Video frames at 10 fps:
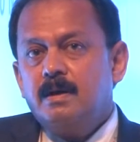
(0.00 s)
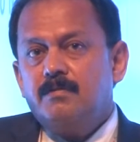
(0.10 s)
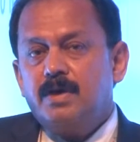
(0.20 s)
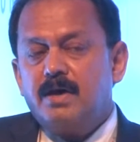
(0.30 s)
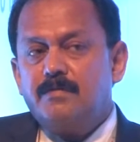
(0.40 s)

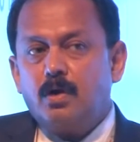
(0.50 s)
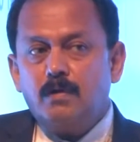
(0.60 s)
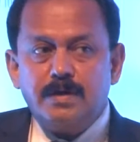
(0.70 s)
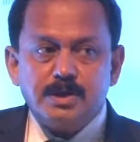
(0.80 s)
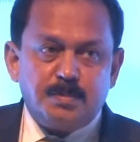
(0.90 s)
We have
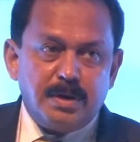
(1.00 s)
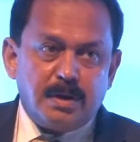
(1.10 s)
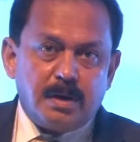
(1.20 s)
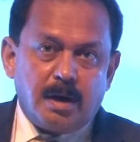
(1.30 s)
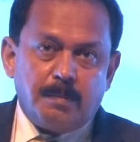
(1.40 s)
always
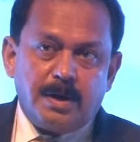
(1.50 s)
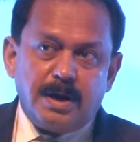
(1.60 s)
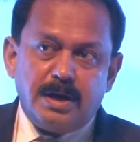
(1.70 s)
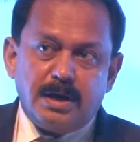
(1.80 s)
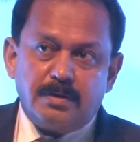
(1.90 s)
been
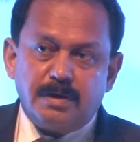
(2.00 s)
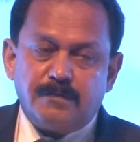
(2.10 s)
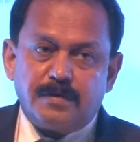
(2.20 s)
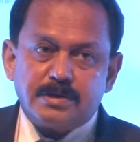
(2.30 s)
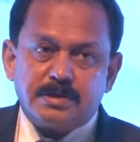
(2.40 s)
upgrading our
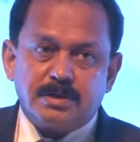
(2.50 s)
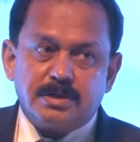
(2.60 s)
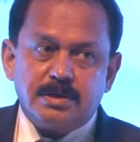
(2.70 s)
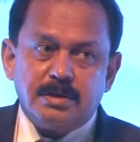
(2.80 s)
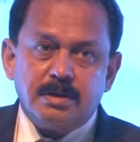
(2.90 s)

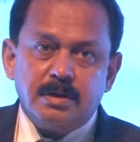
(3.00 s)
infrastructure